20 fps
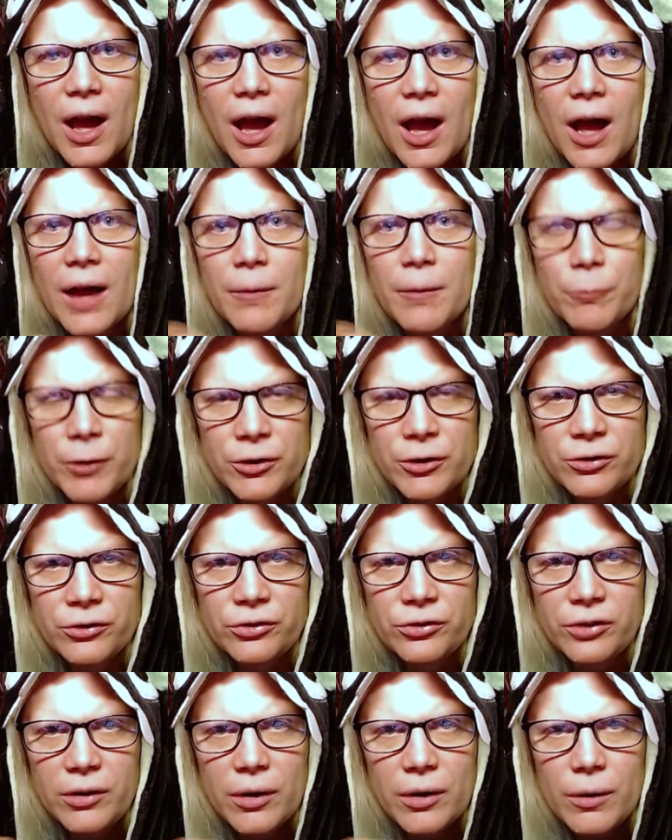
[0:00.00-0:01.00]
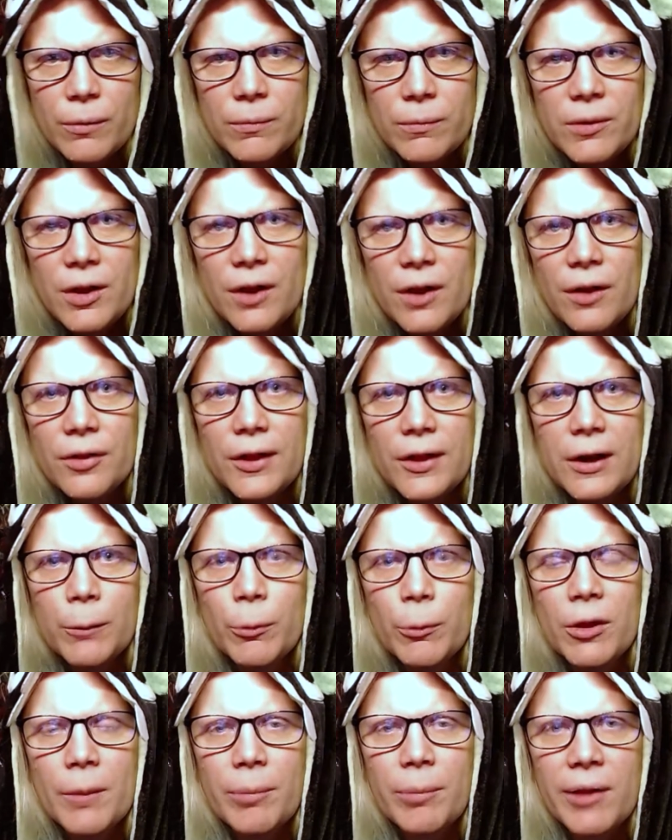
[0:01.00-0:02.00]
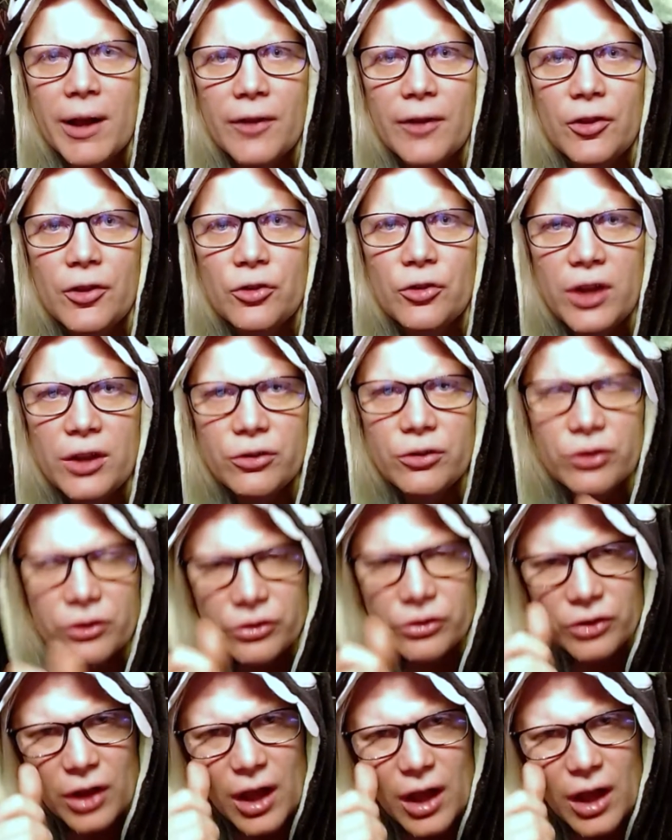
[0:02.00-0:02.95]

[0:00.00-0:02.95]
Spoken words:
reaches 0, then it will apply the changes.